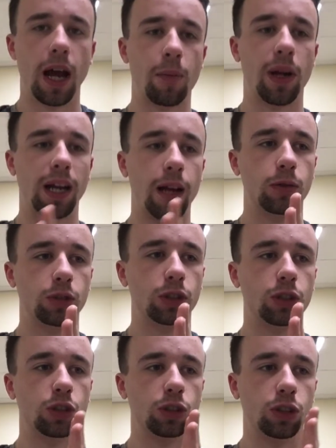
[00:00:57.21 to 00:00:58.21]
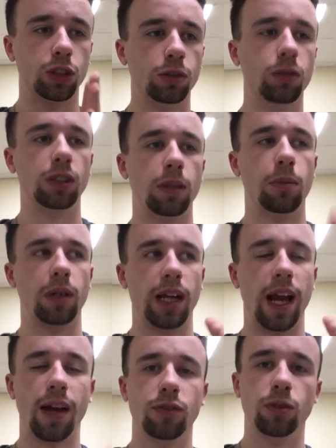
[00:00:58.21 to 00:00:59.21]
I'm allowed to just use it, but I
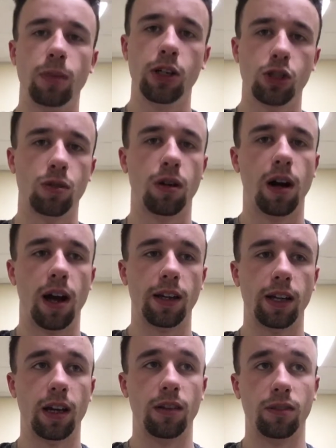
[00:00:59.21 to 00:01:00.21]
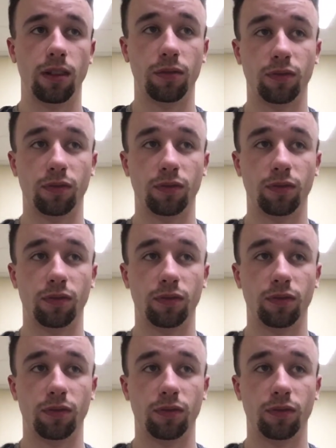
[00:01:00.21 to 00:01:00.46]
have to make sure I